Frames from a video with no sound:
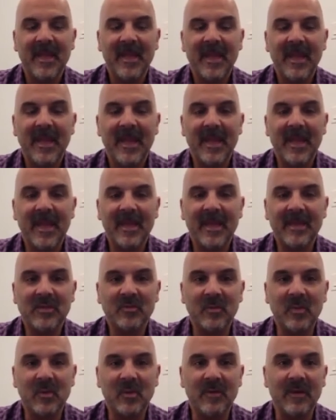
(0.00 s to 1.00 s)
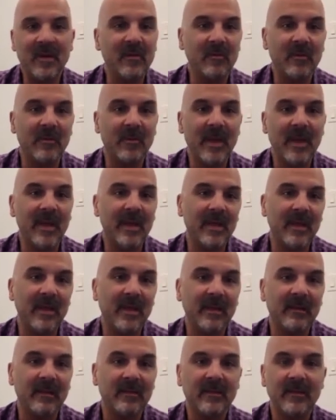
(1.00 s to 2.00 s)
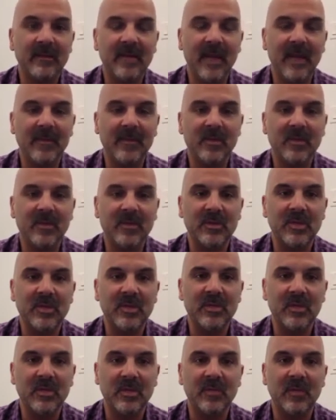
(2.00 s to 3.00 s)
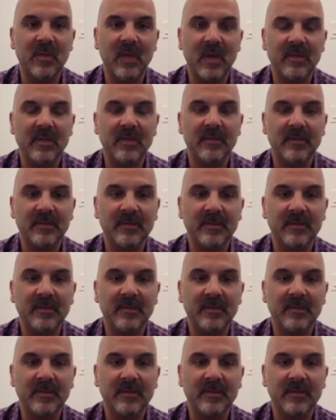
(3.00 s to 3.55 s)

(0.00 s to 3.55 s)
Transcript: and just remove any remaining capsular tissue that's present.